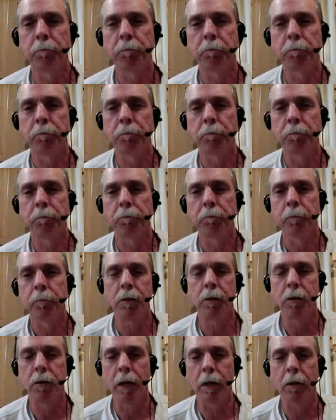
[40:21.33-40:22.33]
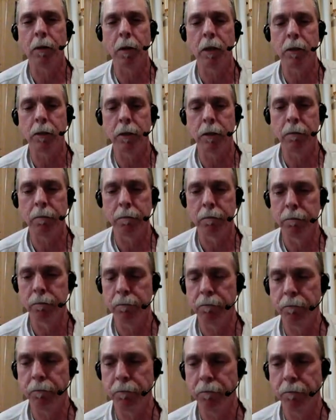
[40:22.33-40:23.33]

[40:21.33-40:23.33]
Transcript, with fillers: Hope that answers that question.